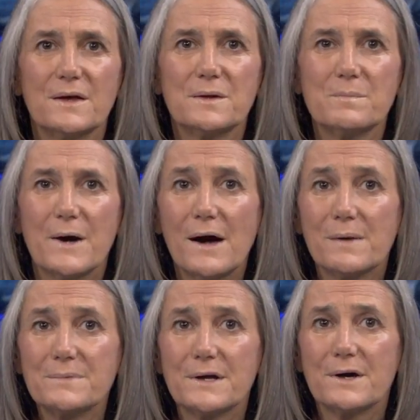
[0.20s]
In
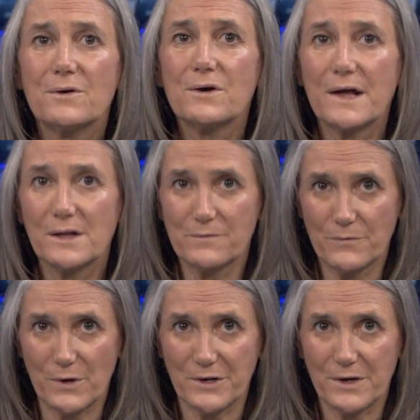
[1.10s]
Palmdale,
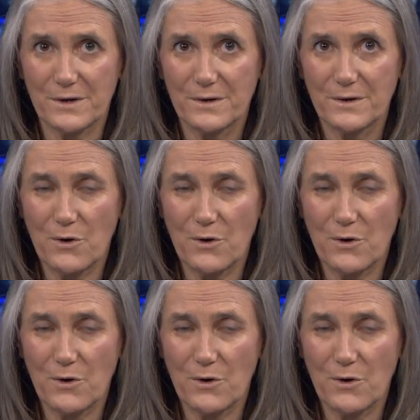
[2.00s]
California,